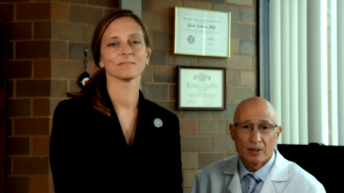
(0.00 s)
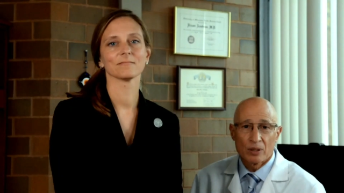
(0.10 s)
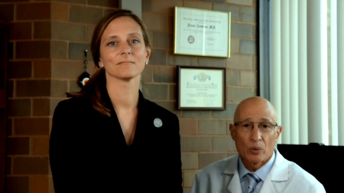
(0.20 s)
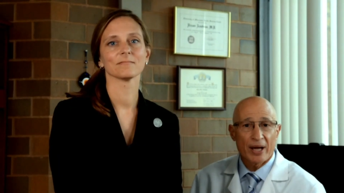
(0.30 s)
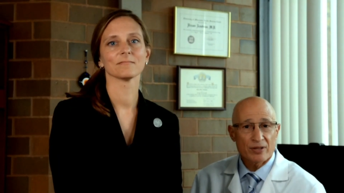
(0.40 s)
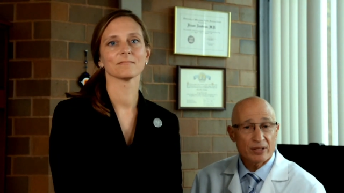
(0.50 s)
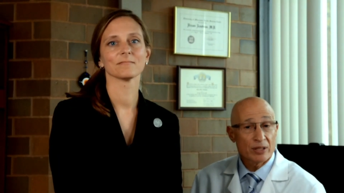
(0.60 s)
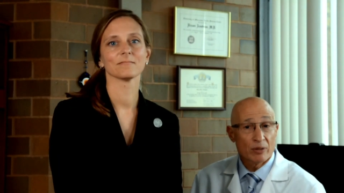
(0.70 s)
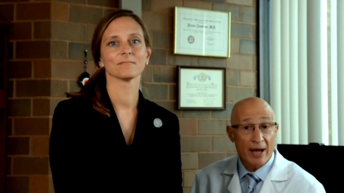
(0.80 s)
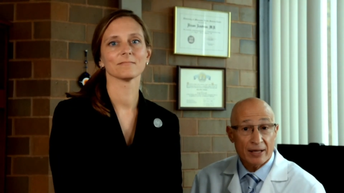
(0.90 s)
Speaker 1: We ask that
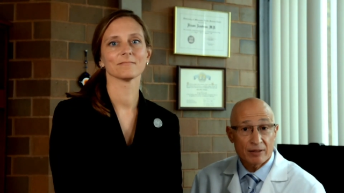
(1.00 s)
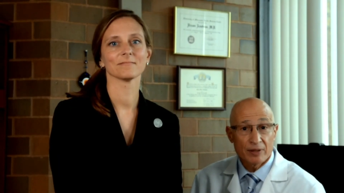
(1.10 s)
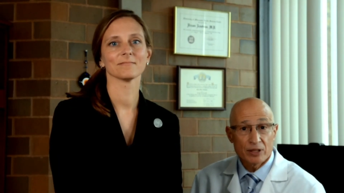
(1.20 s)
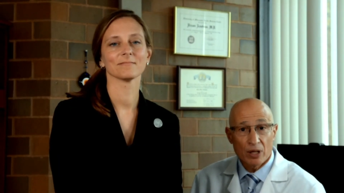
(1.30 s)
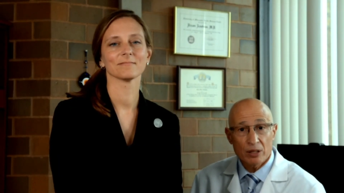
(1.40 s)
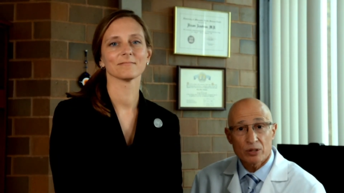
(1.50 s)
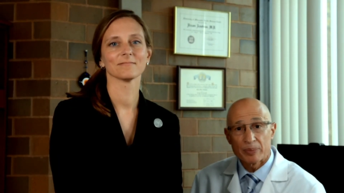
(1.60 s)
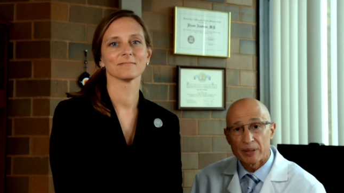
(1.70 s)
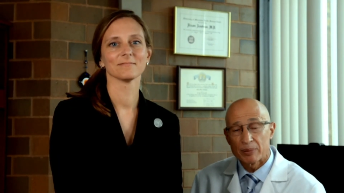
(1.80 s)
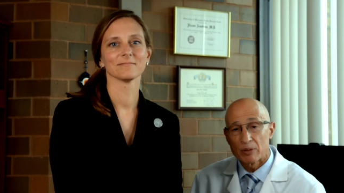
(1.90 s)
you actively talk to
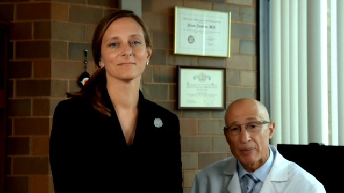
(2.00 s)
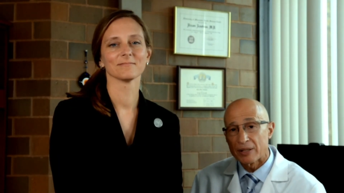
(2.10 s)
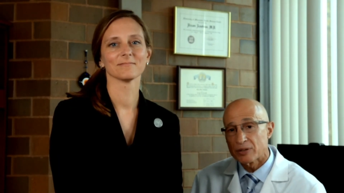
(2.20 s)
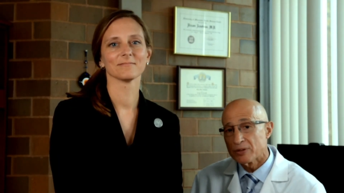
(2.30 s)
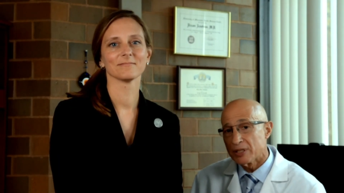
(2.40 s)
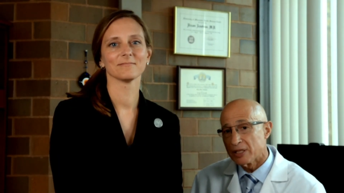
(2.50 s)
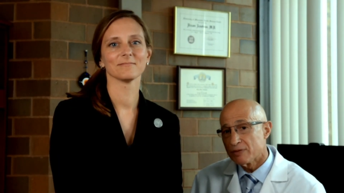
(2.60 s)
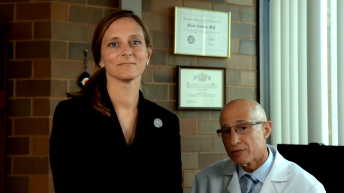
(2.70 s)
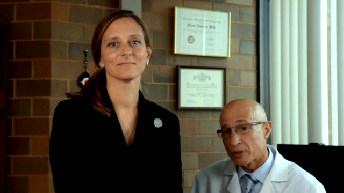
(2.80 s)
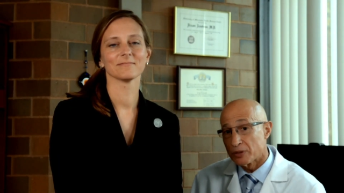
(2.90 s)
people about your need
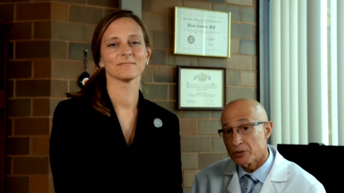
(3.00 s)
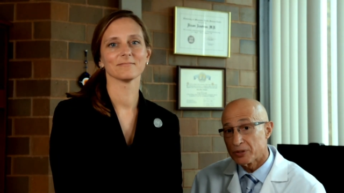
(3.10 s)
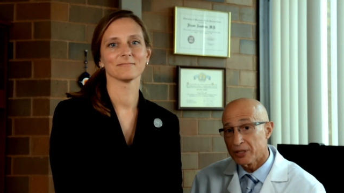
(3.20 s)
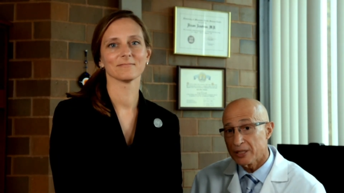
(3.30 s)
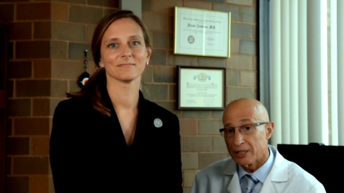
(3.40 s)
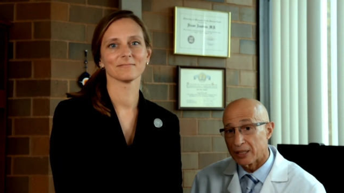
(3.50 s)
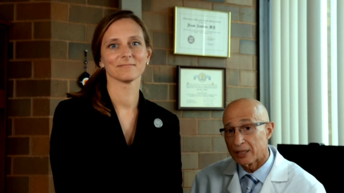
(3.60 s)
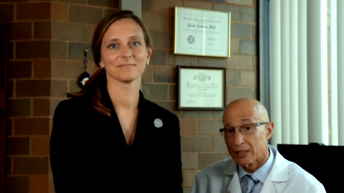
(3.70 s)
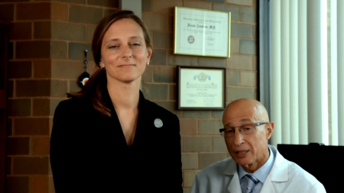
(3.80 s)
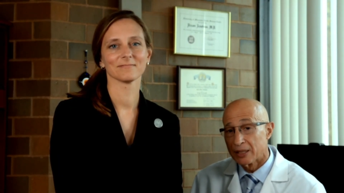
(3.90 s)
for a new kidney
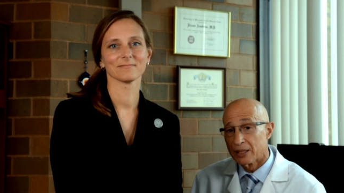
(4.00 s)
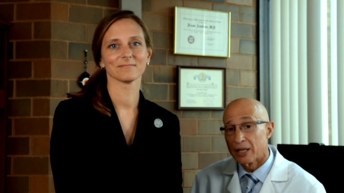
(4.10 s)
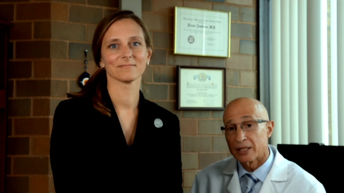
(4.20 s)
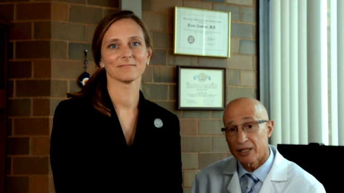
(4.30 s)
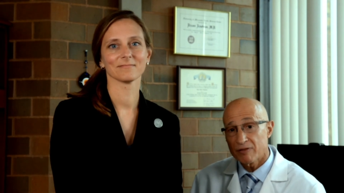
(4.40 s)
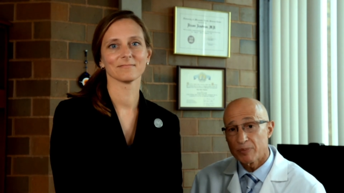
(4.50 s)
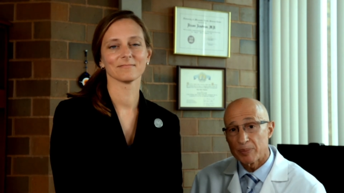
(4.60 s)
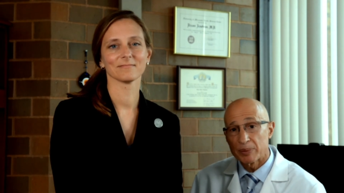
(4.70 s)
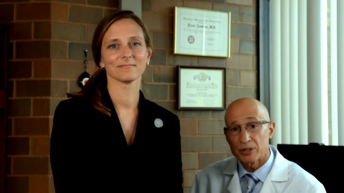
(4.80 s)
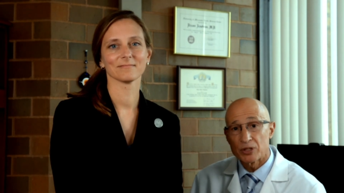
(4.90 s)
and give
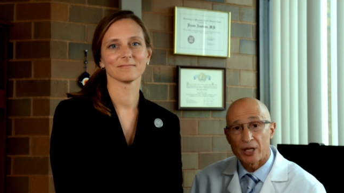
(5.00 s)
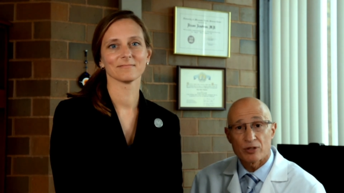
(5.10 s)
people a chance